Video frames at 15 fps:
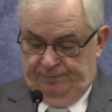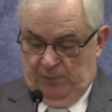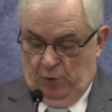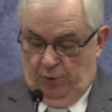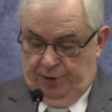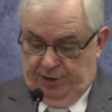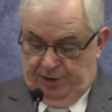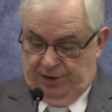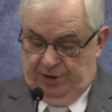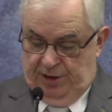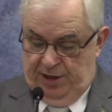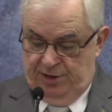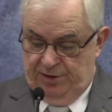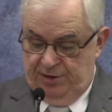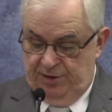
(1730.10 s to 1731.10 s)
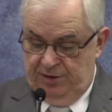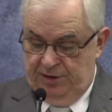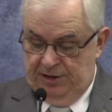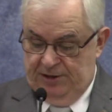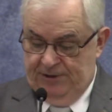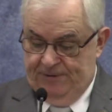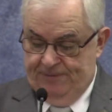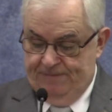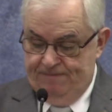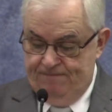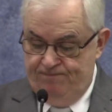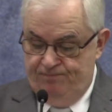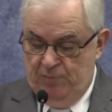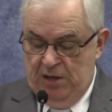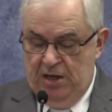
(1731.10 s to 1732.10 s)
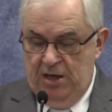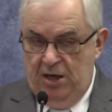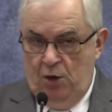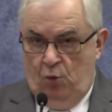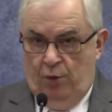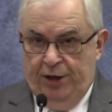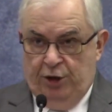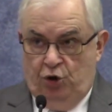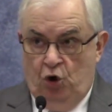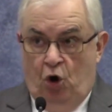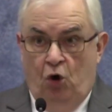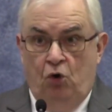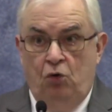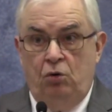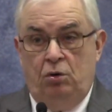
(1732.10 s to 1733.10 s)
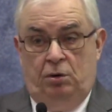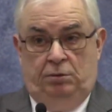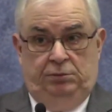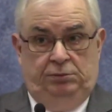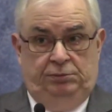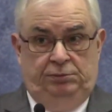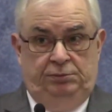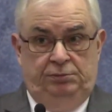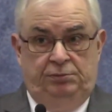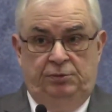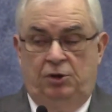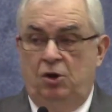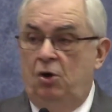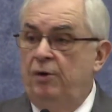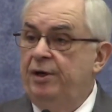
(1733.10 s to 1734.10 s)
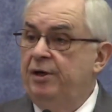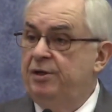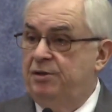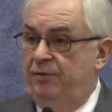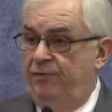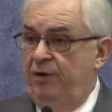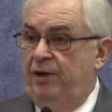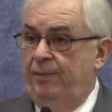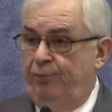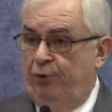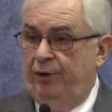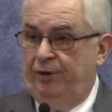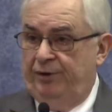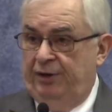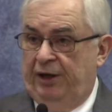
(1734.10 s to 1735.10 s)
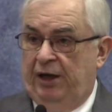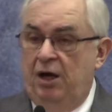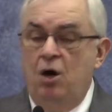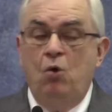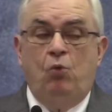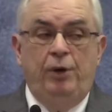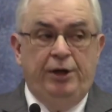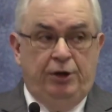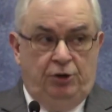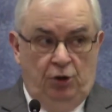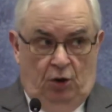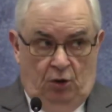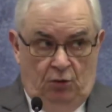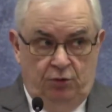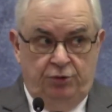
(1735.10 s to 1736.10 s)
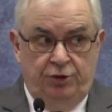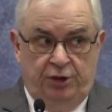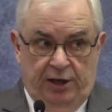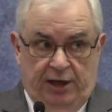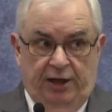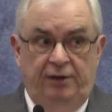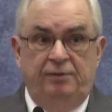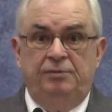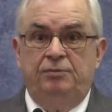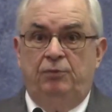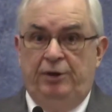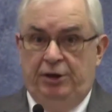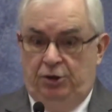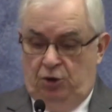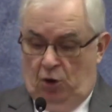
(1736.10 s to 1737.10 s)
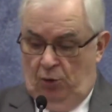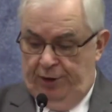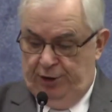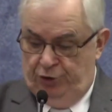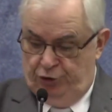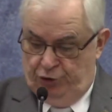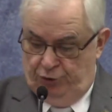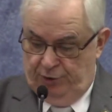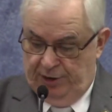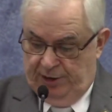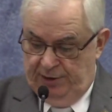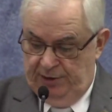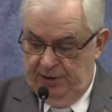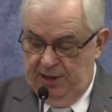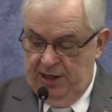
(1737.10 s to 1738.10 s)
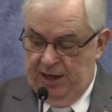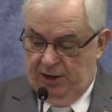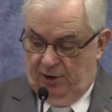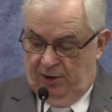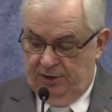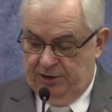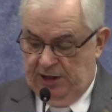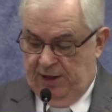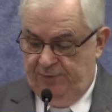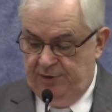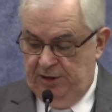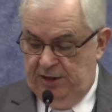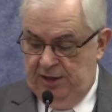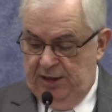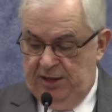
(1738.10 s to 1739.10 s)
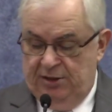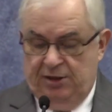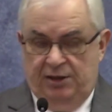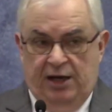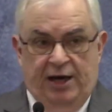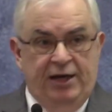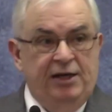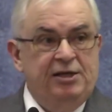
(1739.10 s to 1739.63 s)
We're dust and ashes. We go. Going is a very important thing. We go to God. We're going to God at all times, denying